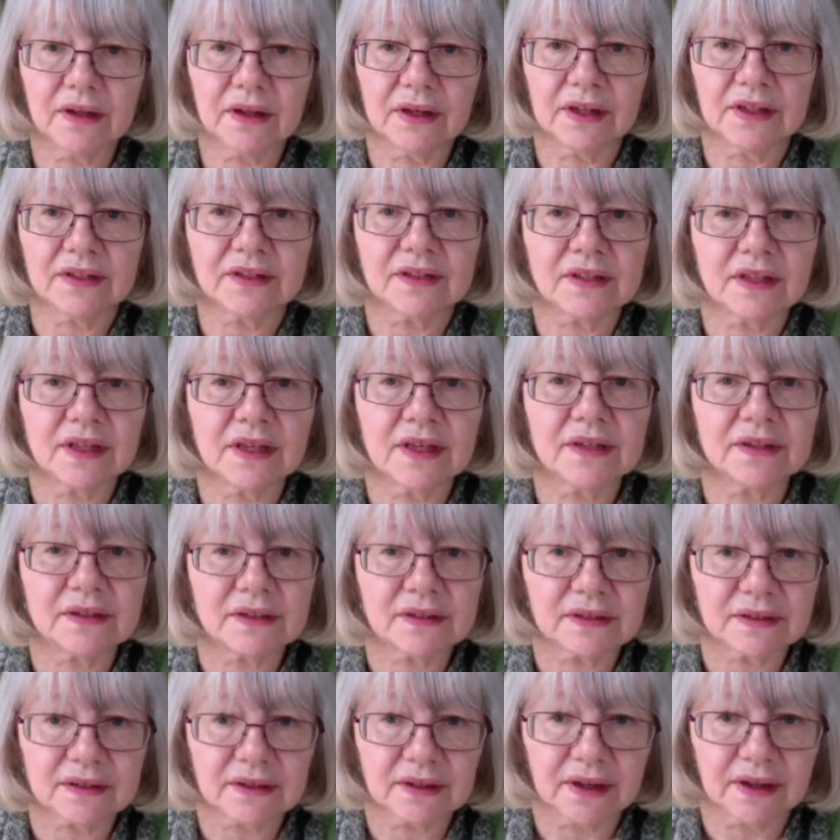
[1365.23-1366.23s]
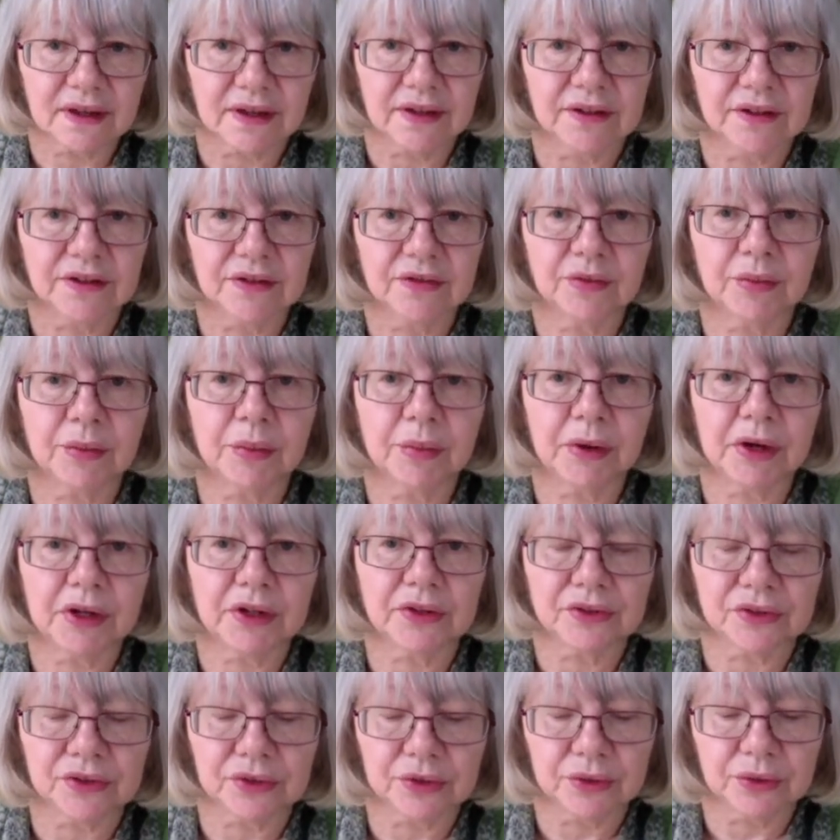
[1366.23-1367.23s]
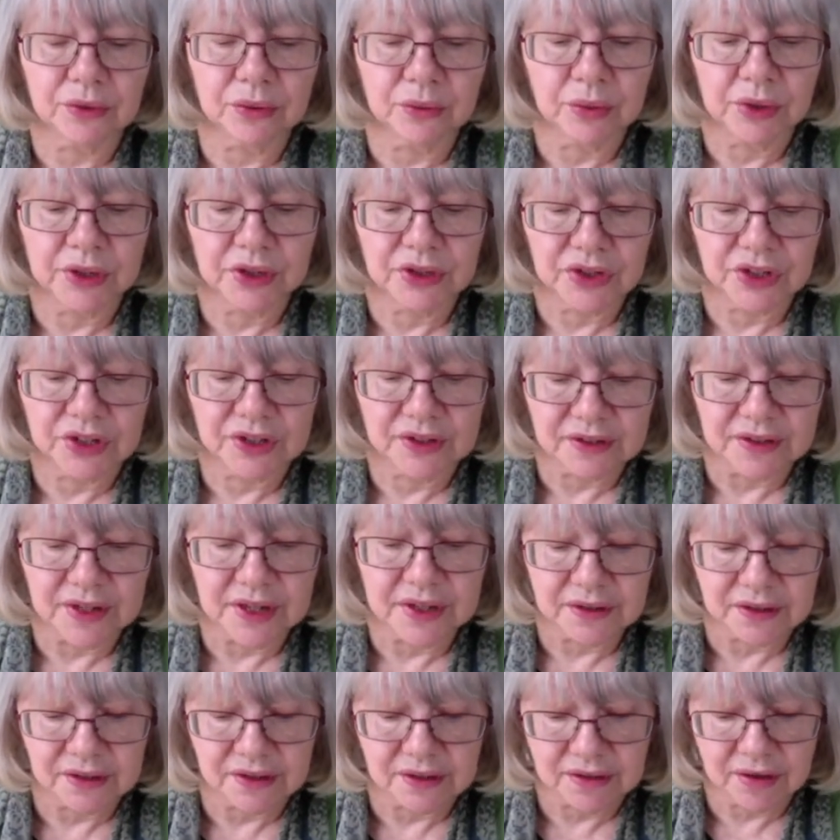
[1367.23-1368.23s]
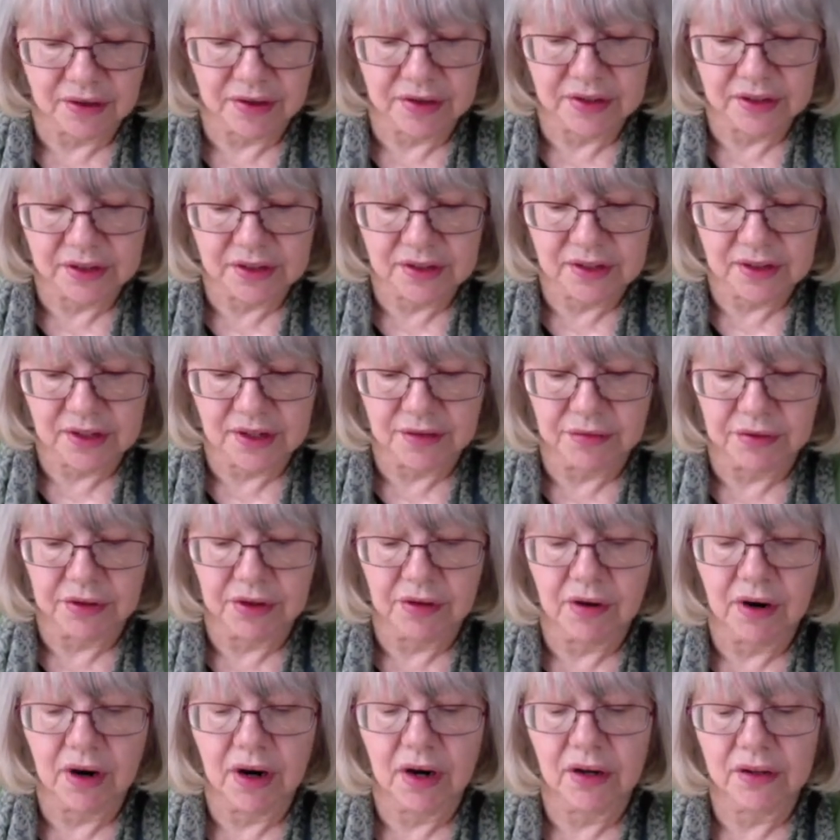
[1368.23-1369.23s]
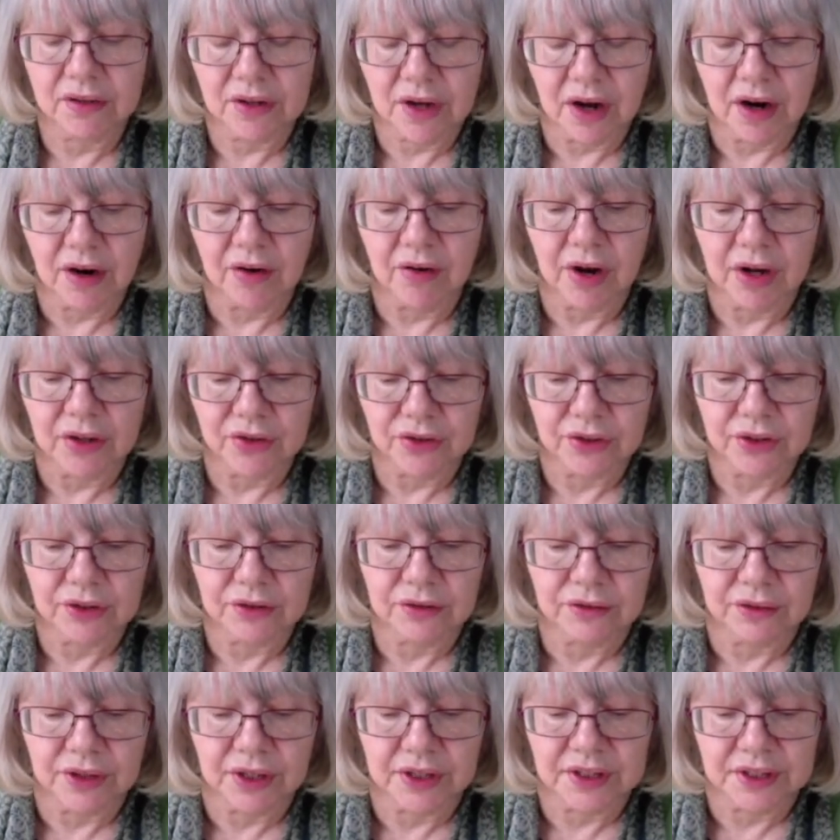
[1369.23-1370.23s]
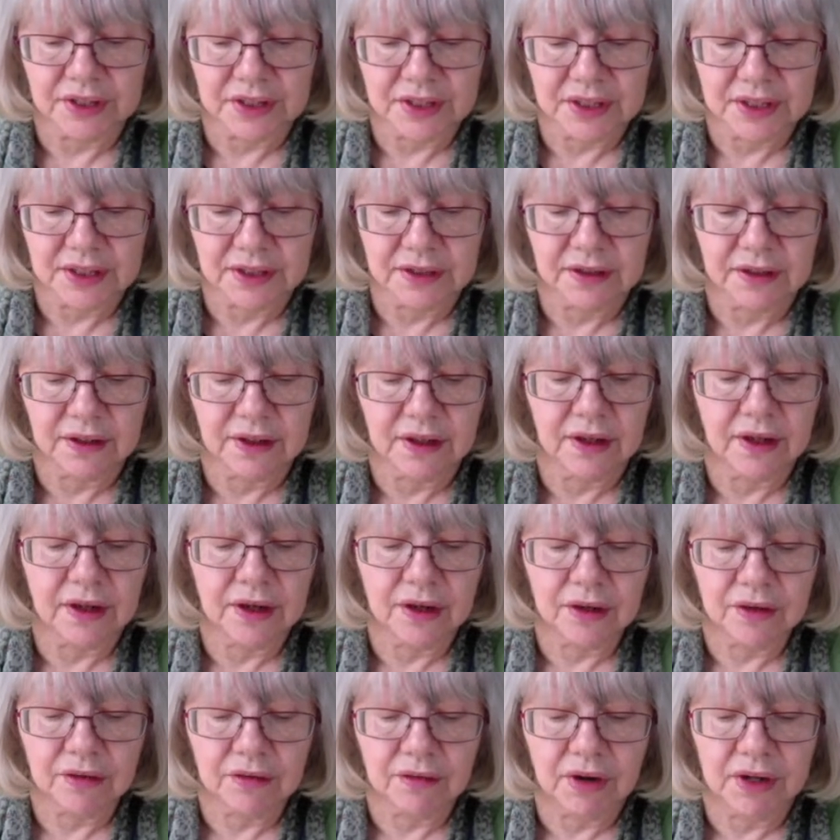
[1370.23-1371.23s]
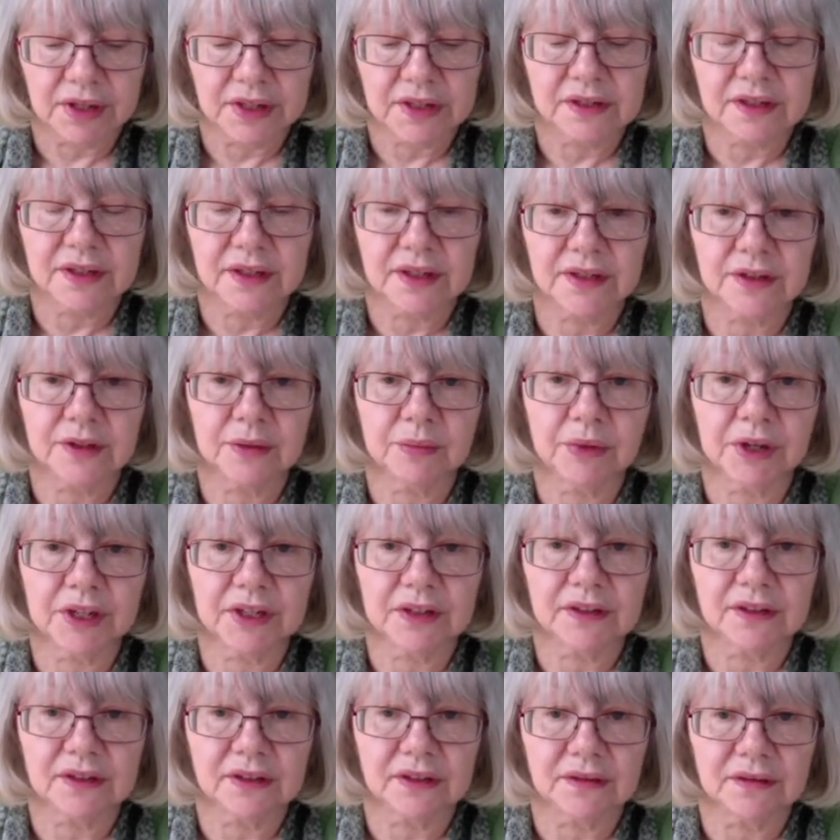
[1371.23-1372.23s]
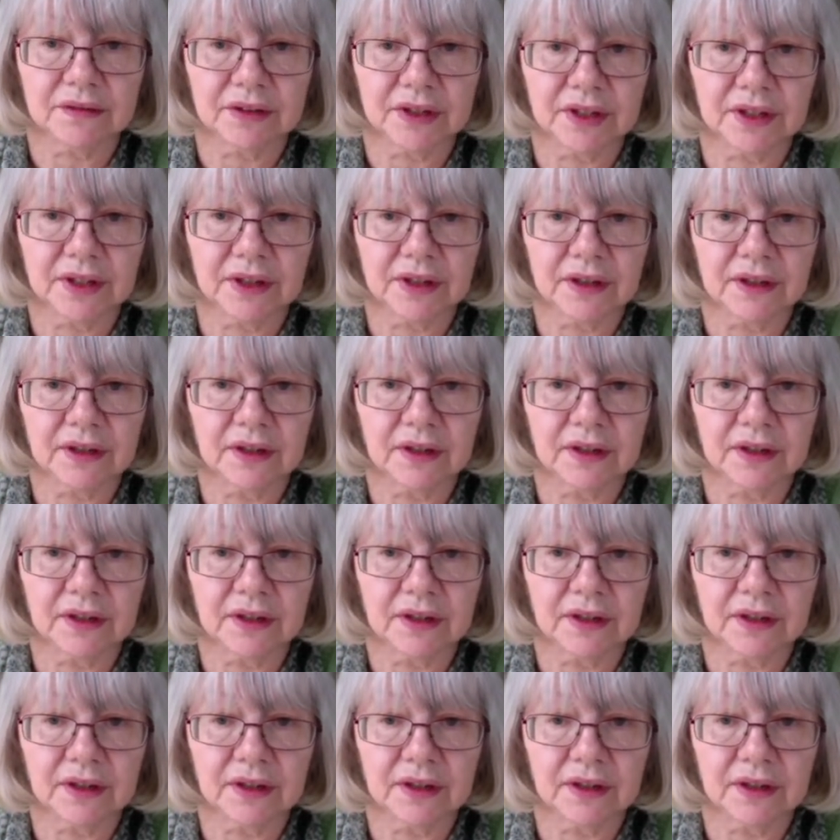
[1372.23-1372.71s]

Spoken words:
It's this kind of proposal which is necessary to deliver our Article 19 right to independent living.